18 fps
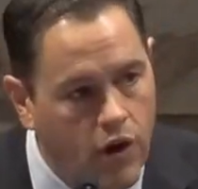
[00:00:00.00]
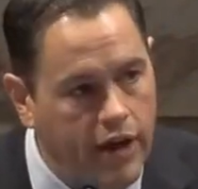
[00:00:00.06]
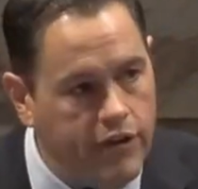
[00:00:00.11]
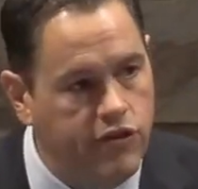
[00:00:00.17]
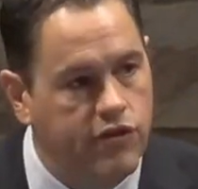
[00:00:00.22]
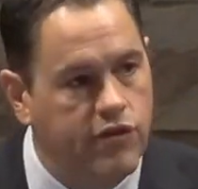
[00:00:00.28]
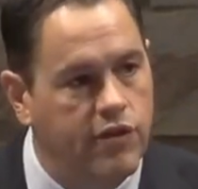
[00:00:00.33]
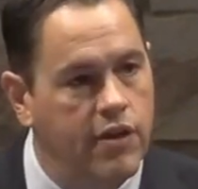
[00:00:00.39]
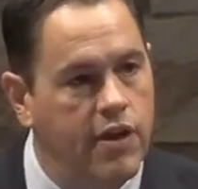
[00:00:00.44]

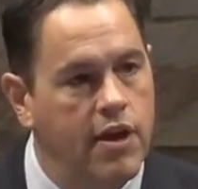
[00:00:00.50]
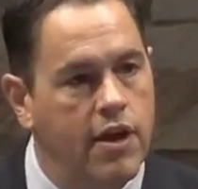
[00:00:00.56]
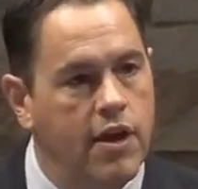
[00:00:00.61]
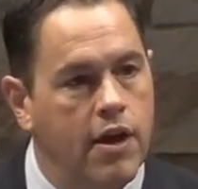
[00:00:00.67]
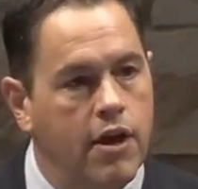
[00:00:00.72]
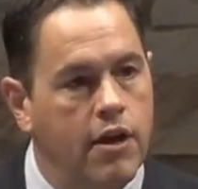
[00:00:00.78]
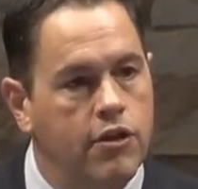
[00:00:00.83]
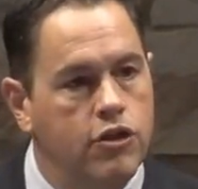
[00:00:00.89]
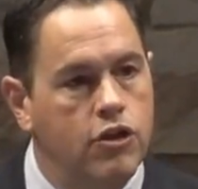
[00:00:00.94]
the
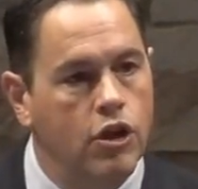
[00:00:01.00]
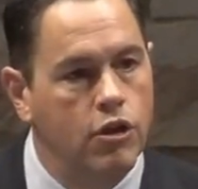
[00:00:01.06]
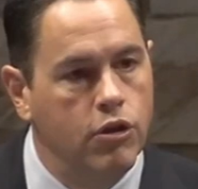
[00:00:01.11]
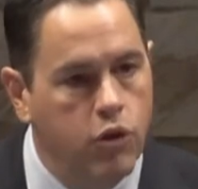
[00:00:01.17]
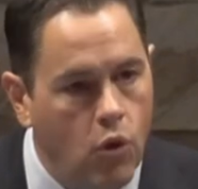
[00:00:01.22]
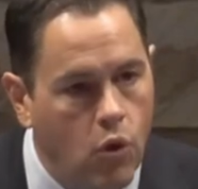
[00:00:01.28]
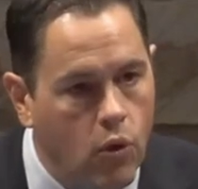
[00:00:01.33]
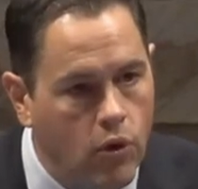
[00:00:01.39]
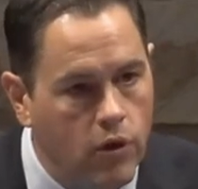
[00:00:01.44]
Lord
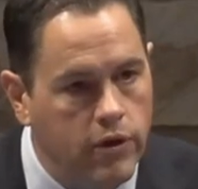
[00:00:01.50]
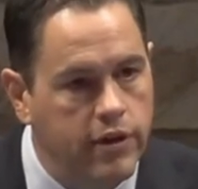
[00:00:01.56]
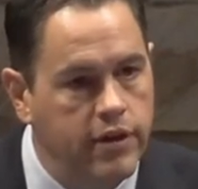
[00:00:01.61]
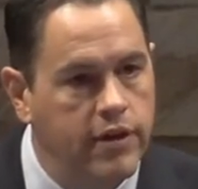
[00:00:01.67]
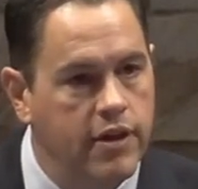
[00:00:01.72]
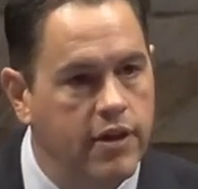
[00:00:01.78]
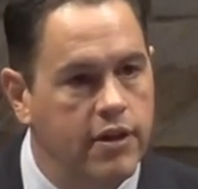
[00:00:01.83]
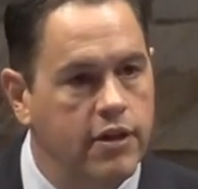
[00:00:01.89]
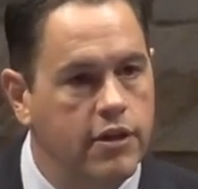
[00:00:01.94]

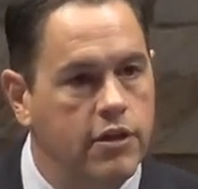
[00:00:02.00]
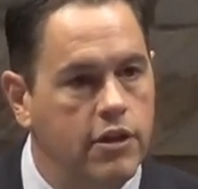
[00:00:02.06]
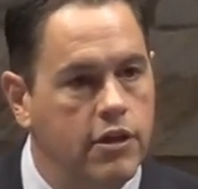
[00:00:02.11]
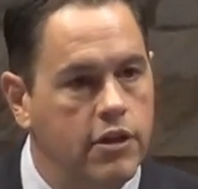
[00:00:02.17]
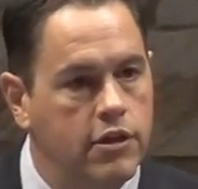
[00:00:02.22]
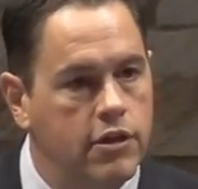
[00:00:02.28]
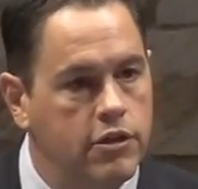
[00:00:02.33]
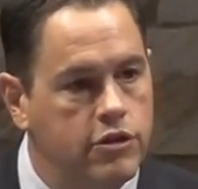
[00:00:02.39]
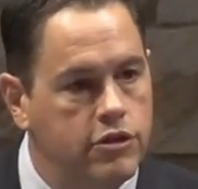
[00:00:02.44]
to
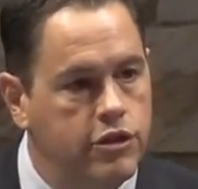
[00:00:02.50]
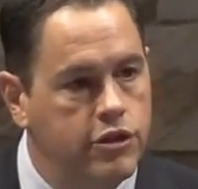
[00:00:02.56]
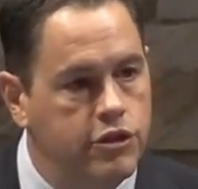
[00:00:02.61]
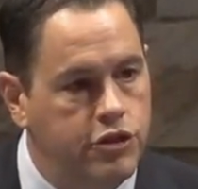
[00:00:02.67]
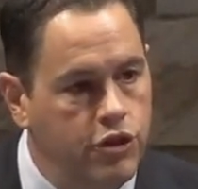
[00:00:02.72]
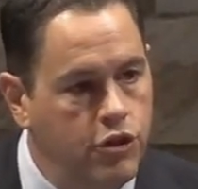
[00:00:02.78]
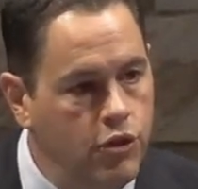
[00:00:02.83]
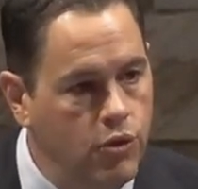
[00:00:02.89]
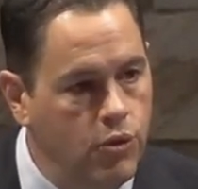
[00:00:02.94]
do
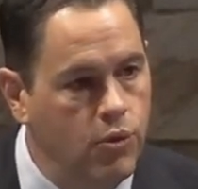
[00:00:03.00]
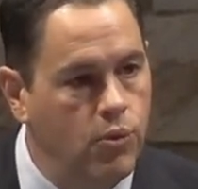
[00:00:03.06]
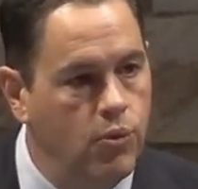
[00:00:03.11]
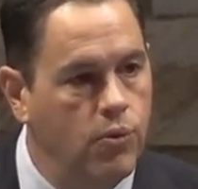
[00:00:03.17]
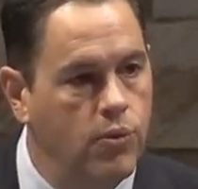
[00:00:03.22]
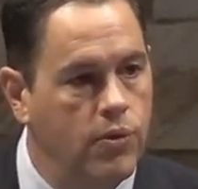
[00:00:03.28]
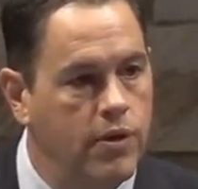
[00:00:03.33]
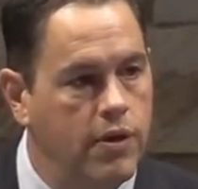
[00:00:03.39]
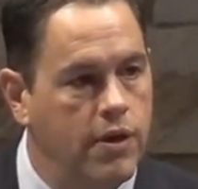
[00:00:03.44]
the work.